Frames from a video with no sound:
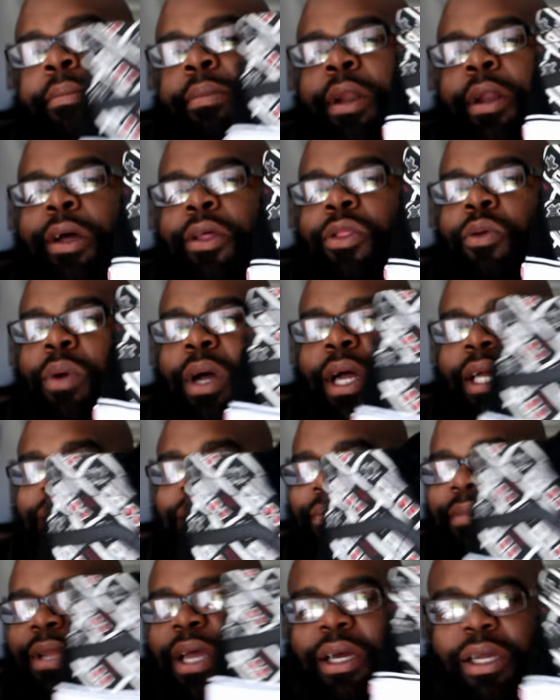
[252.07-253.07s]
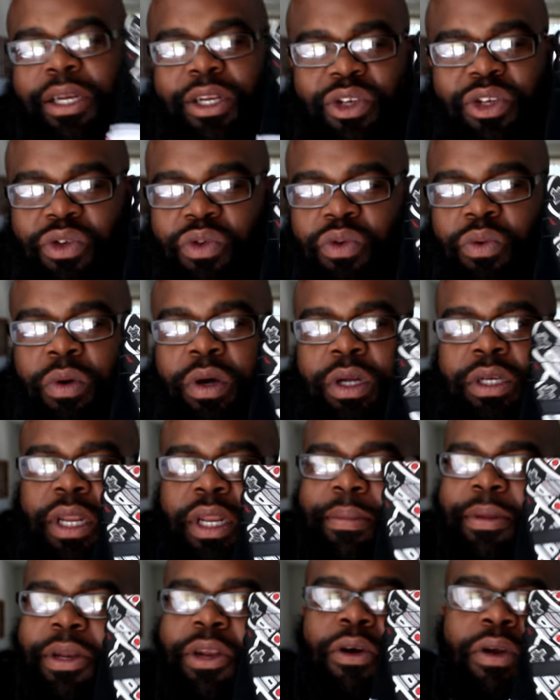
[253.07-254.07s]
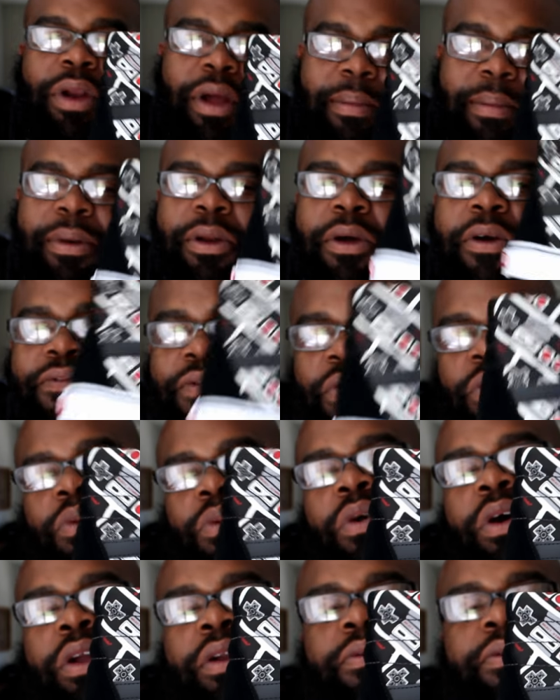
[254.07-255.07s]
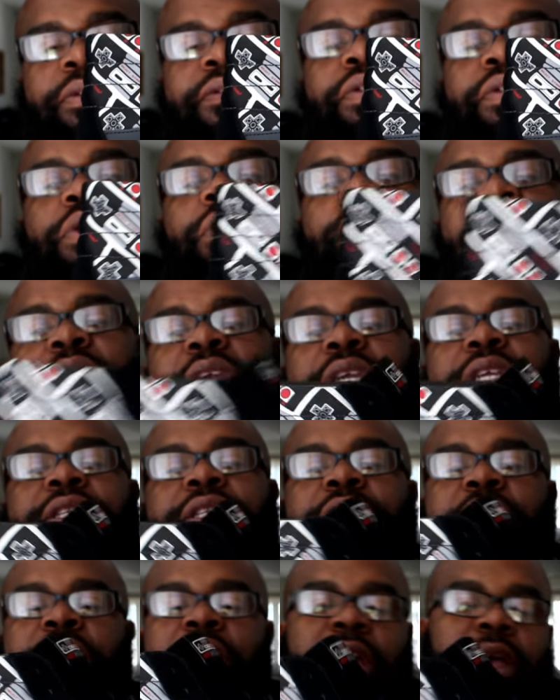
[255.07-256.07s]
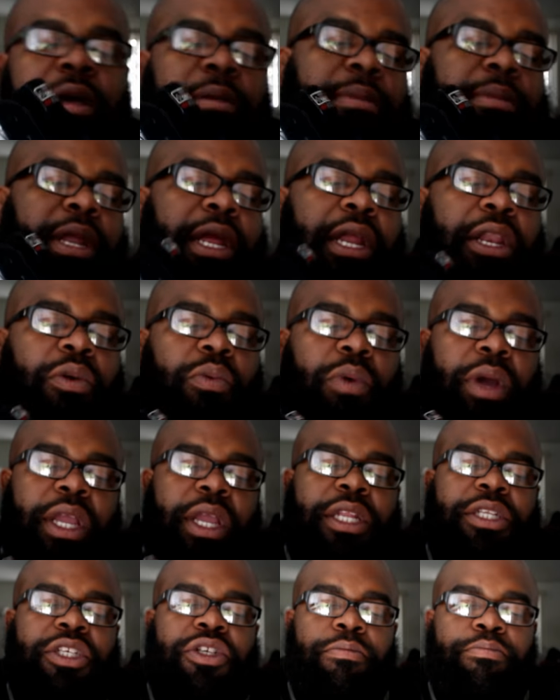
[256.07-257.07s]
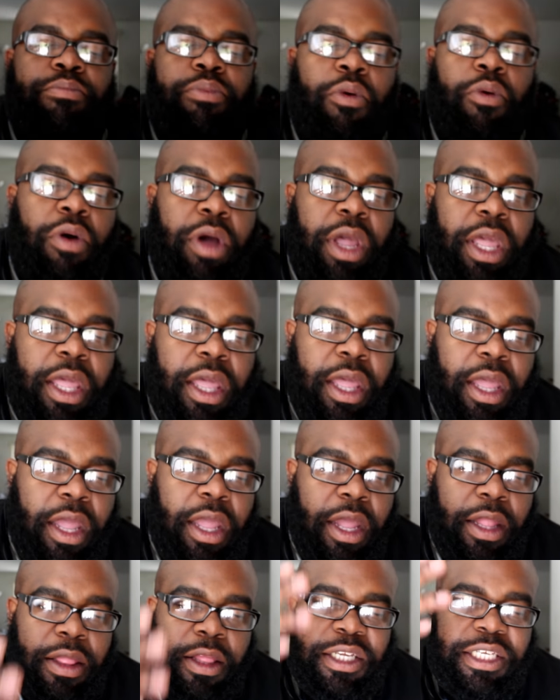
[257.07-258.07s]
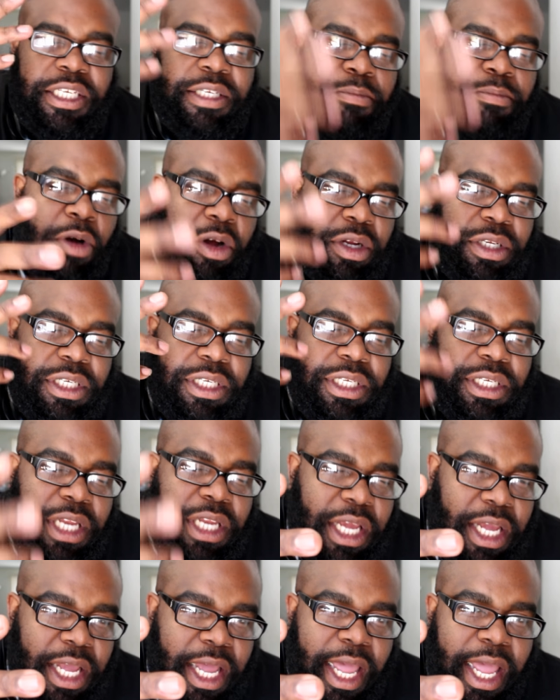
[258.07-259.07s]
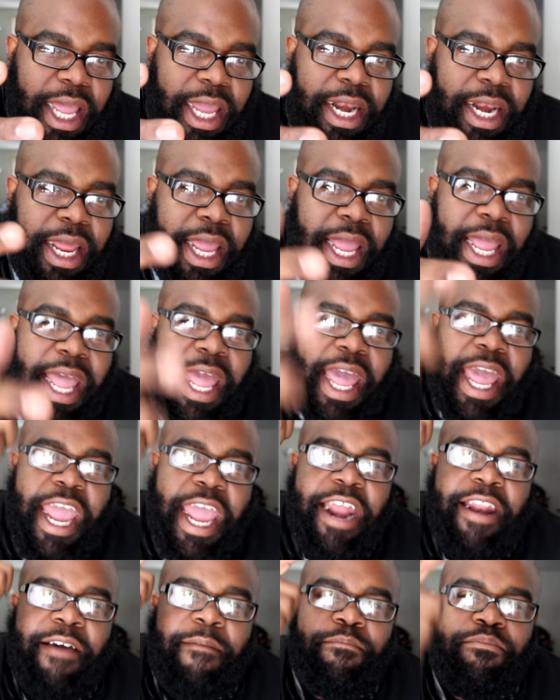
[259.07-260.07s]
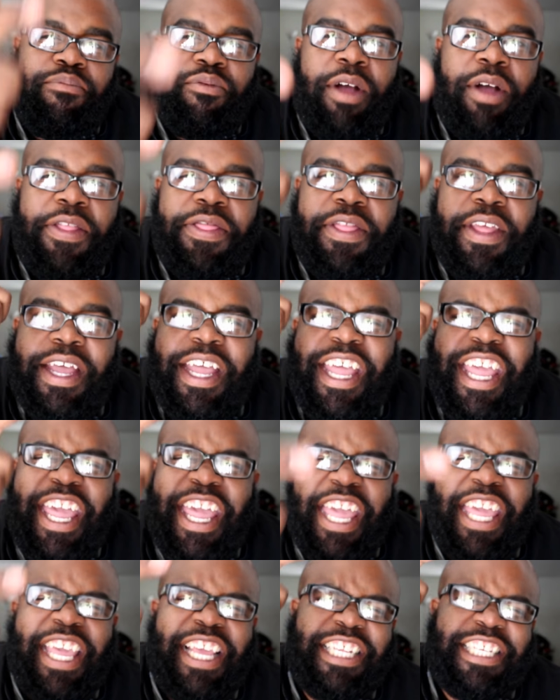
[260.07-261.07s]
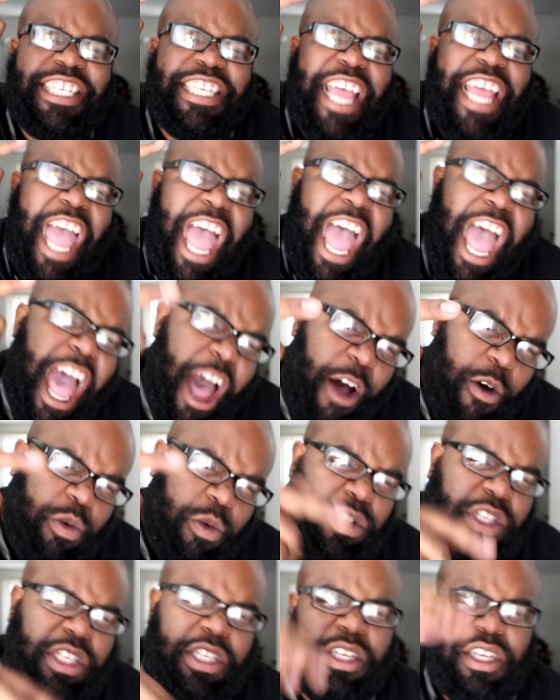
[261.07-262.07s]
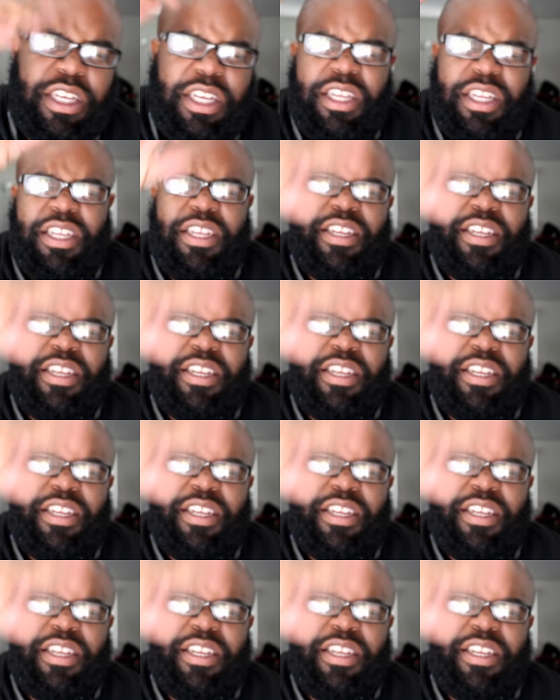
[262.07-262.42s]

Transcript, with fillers: But otherwise, I'm not going to do one. Let me know down below if you want a review of these. But anyway, it's your boy, the smart sneakerhead, and a brother is out.